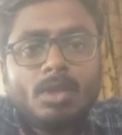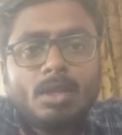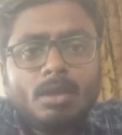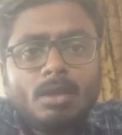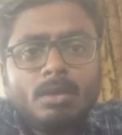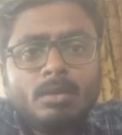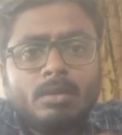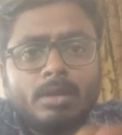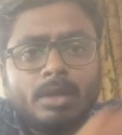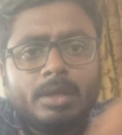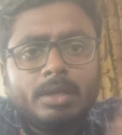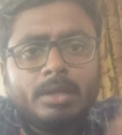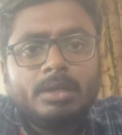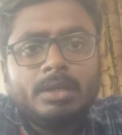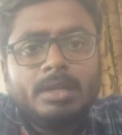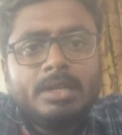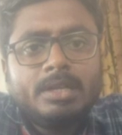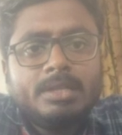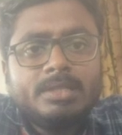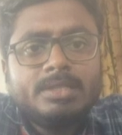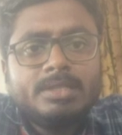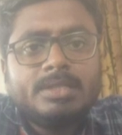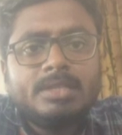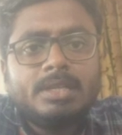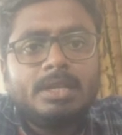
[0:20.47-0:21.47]
Okay,
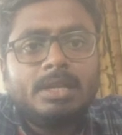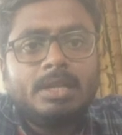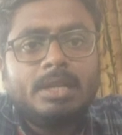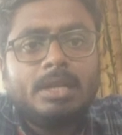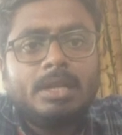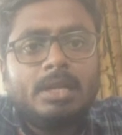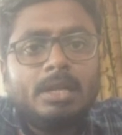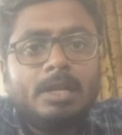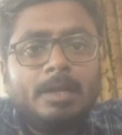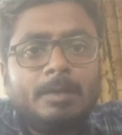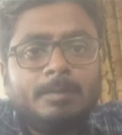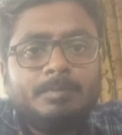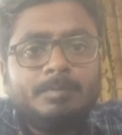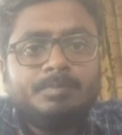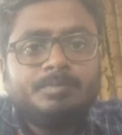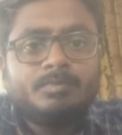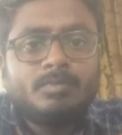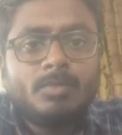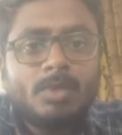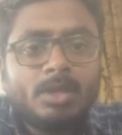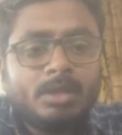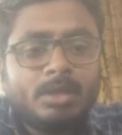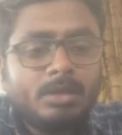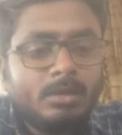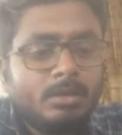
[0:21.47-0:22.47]
let's
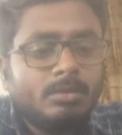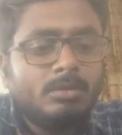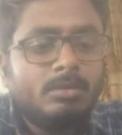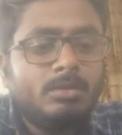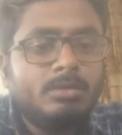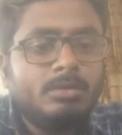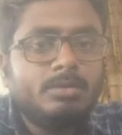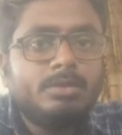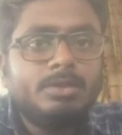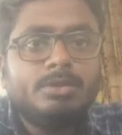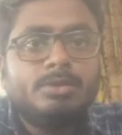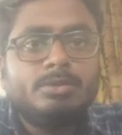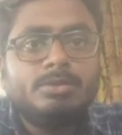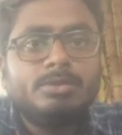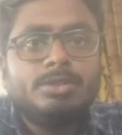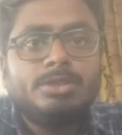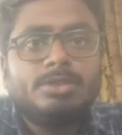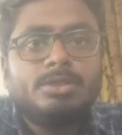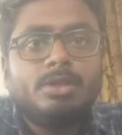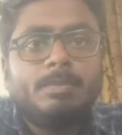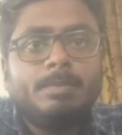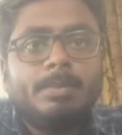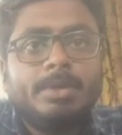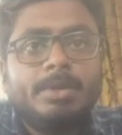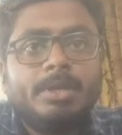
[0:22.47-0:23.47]
go into the
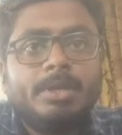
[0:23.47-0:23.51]
topic.